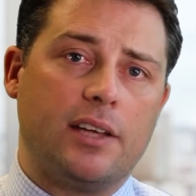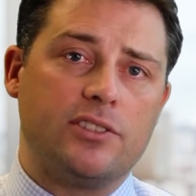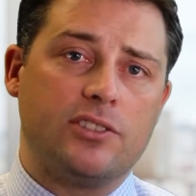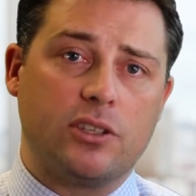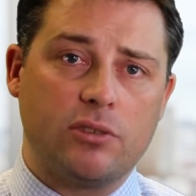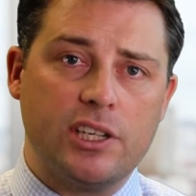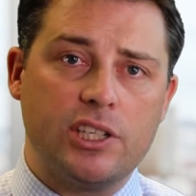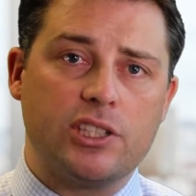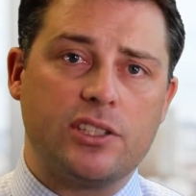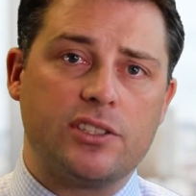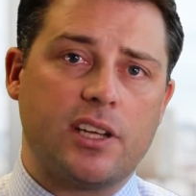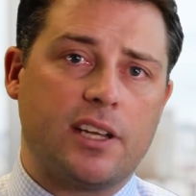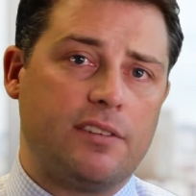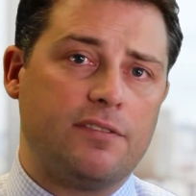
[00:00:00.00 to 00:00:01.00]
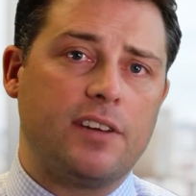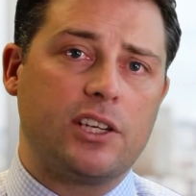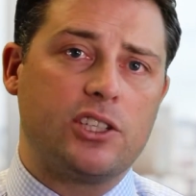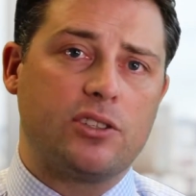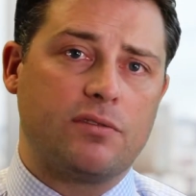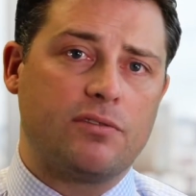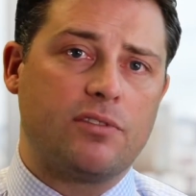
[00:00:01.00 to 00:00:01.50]
secretions and
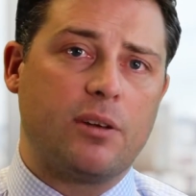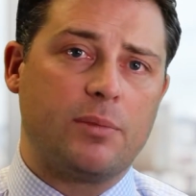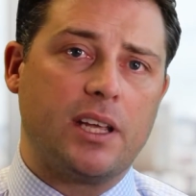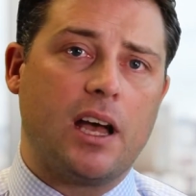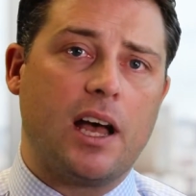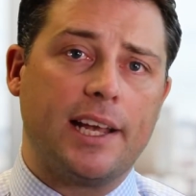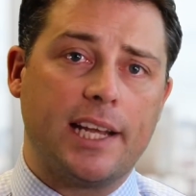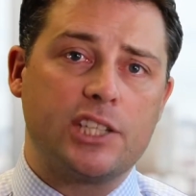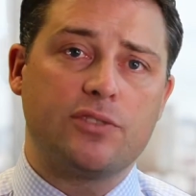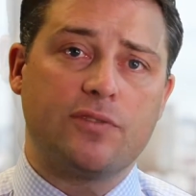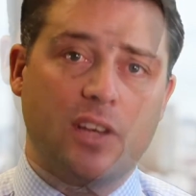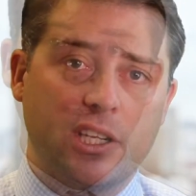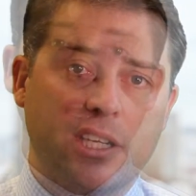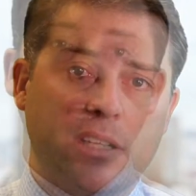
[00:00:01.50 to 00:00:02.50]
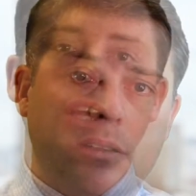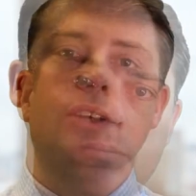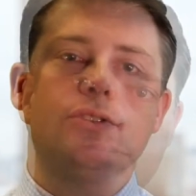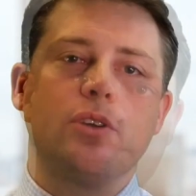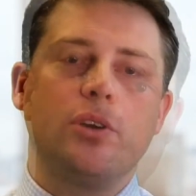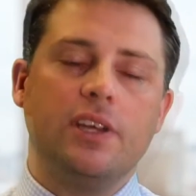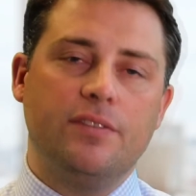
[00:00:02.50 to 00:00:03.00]
infection from the eyelash follicle.
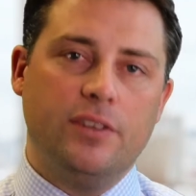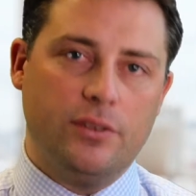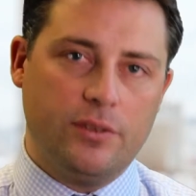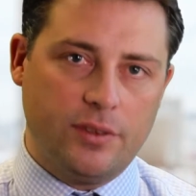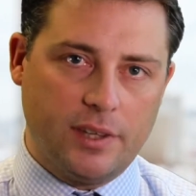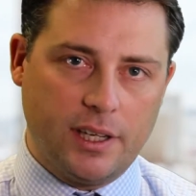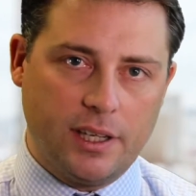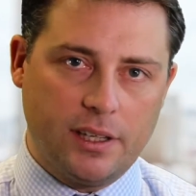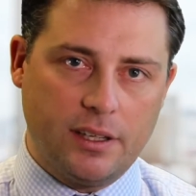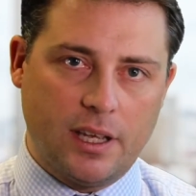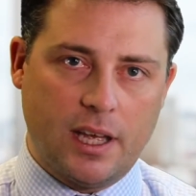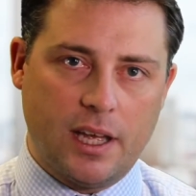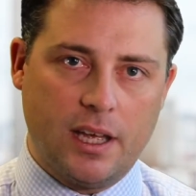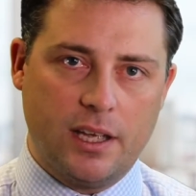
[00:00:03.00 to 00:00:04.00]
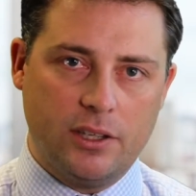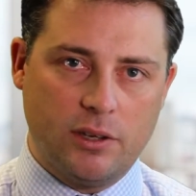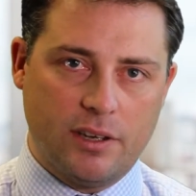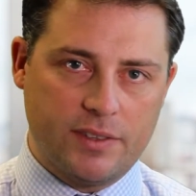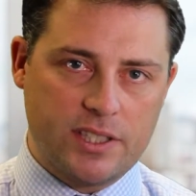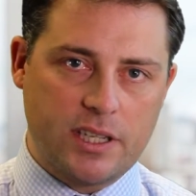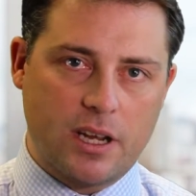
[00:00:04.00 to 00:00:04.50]
So if you think you
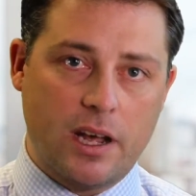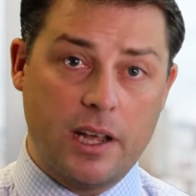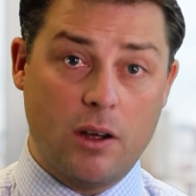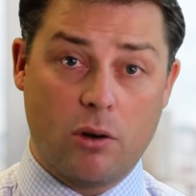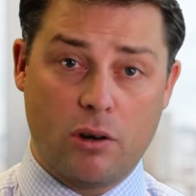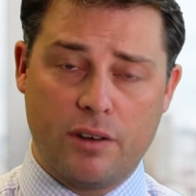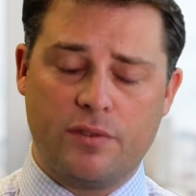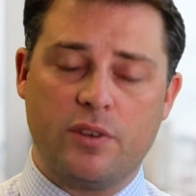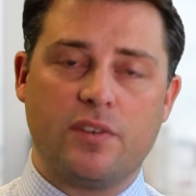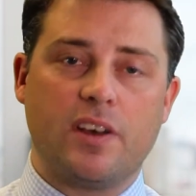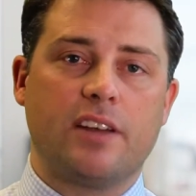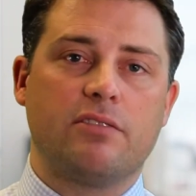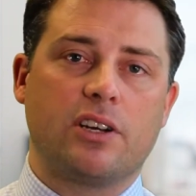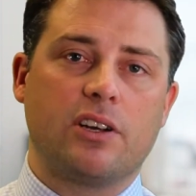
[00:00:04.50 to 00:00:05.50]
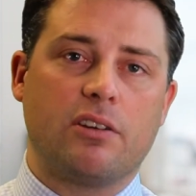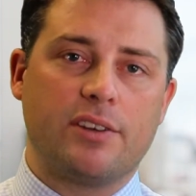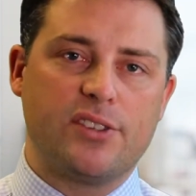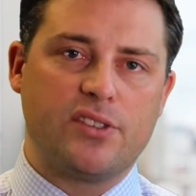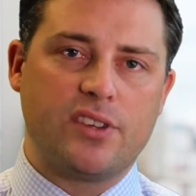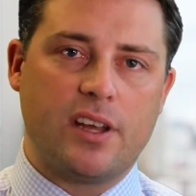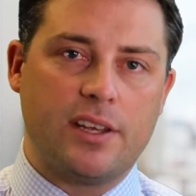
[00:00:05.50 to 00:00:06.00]
have a stye, or if you've had
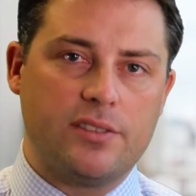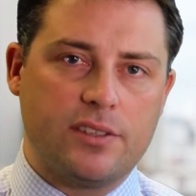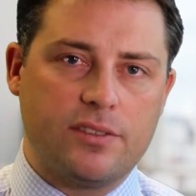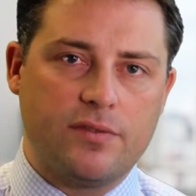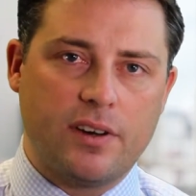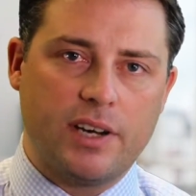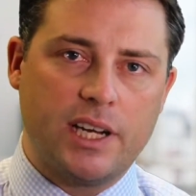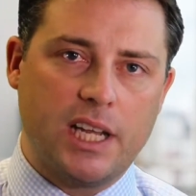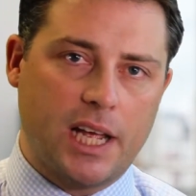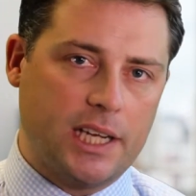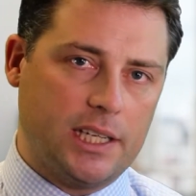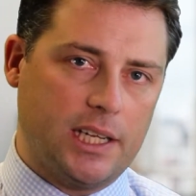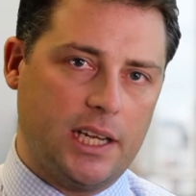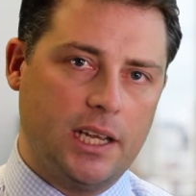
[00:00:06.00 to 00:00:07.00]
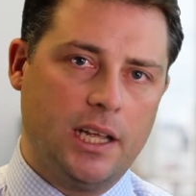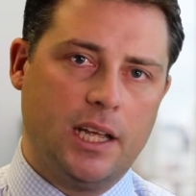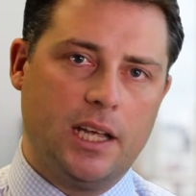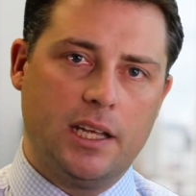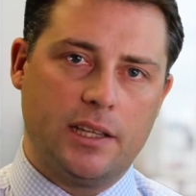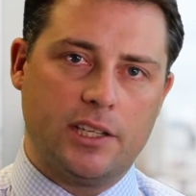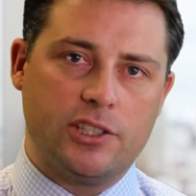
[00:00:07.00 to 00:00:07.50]
recurrent styes, it's very likely
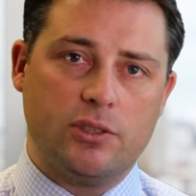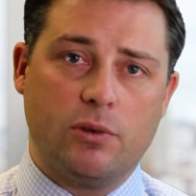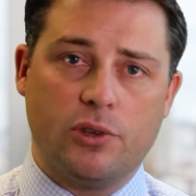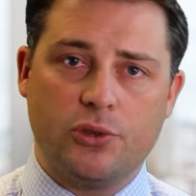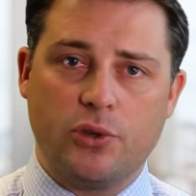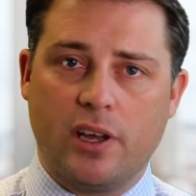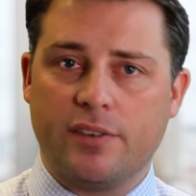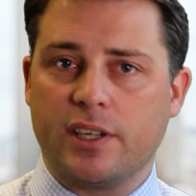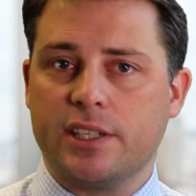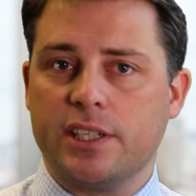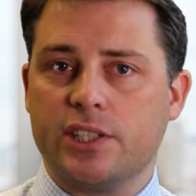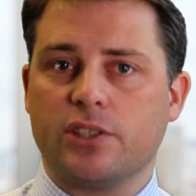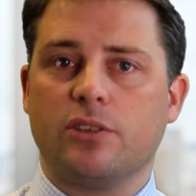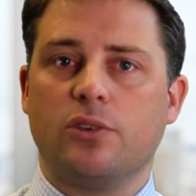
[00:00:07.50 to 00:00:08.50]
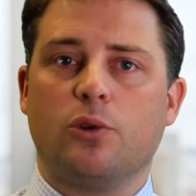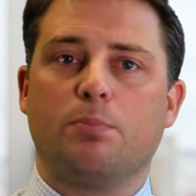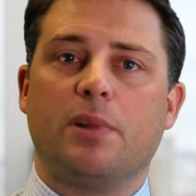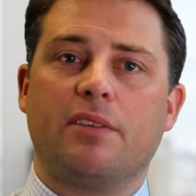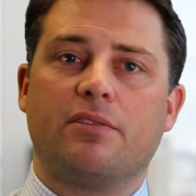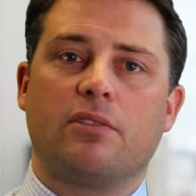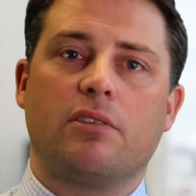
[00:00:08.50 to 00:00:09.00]
that you also have a condition called
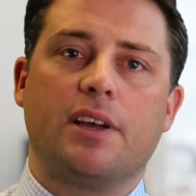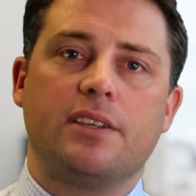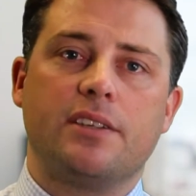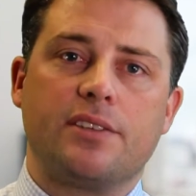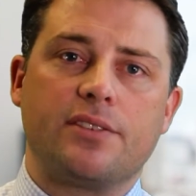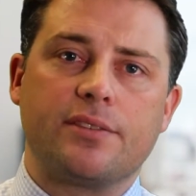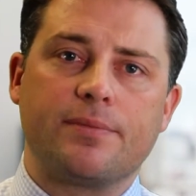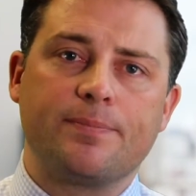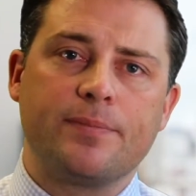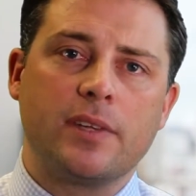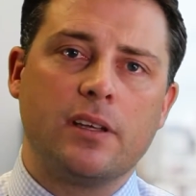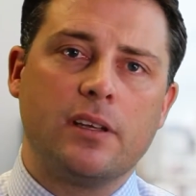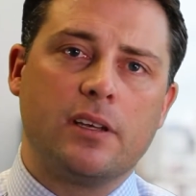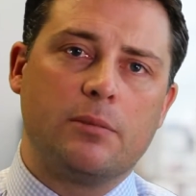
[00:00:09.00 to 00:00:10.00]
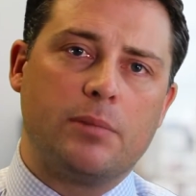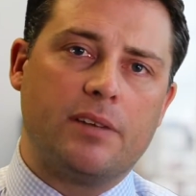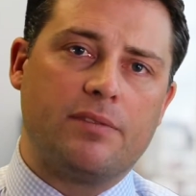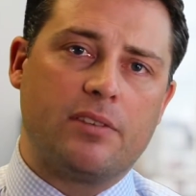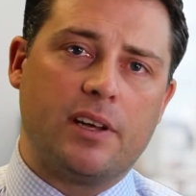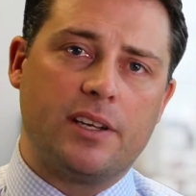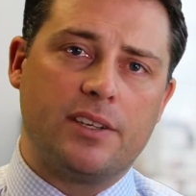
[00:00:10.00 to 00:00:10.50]
blepharitis.
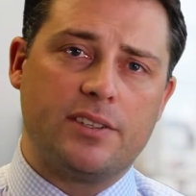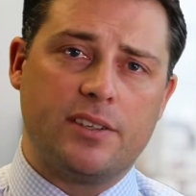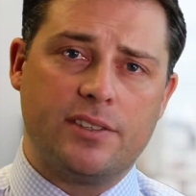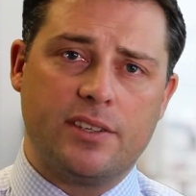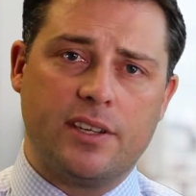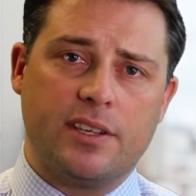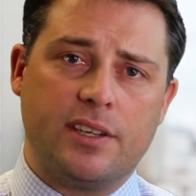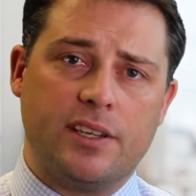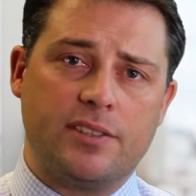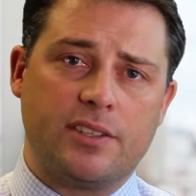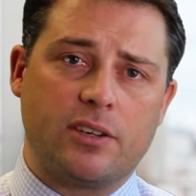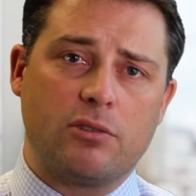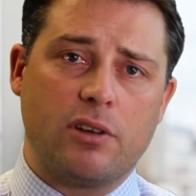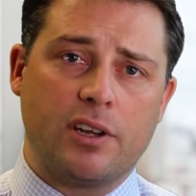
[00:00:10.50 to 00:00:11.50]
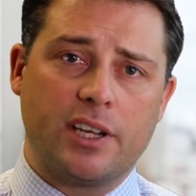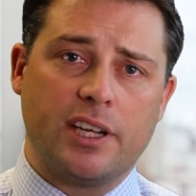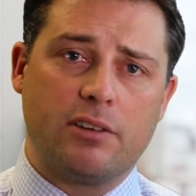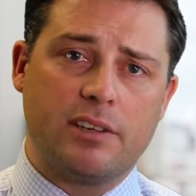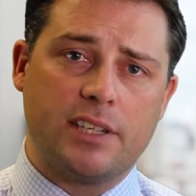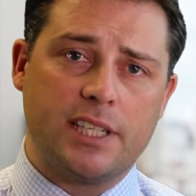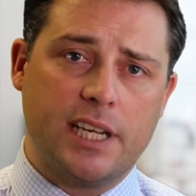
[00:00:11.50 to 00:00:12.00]
Blepharitis is a chronic
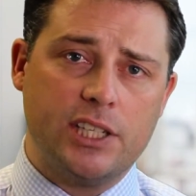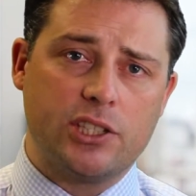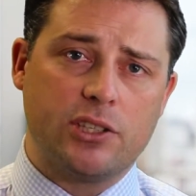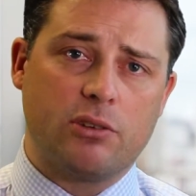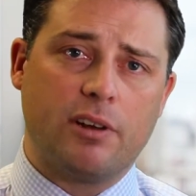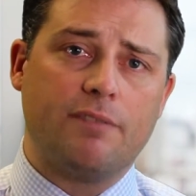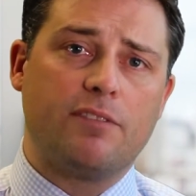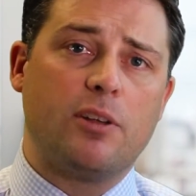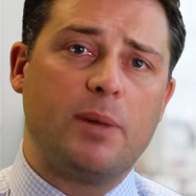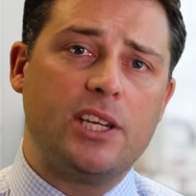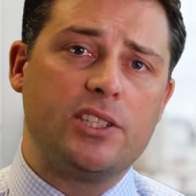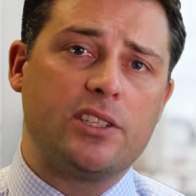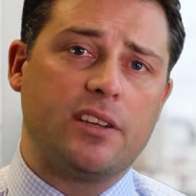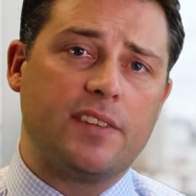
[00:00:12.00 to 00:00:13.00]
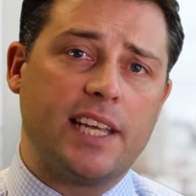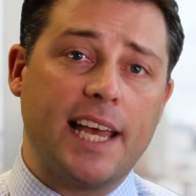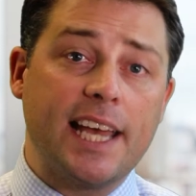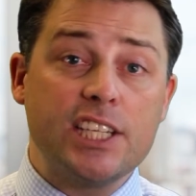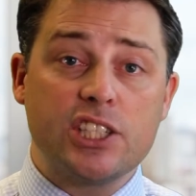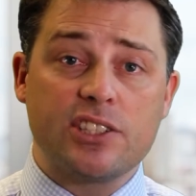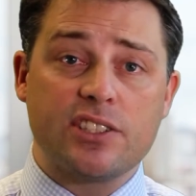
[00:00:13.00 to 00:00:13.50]
irritation or inflammation of the
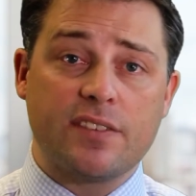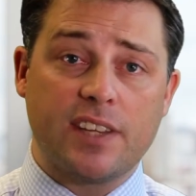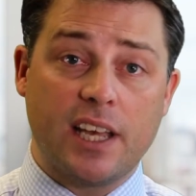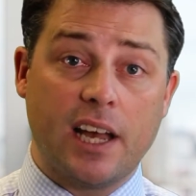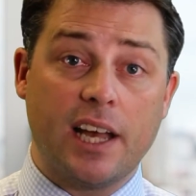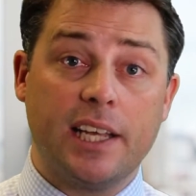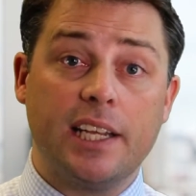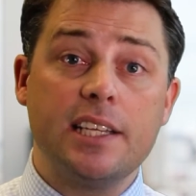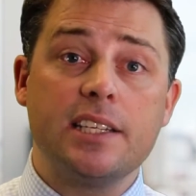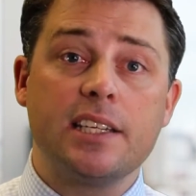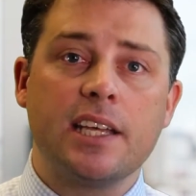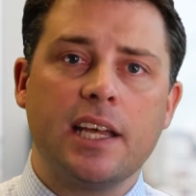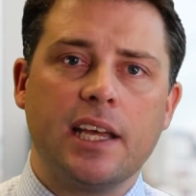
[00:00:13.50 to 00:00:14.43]
edges of the eyelid.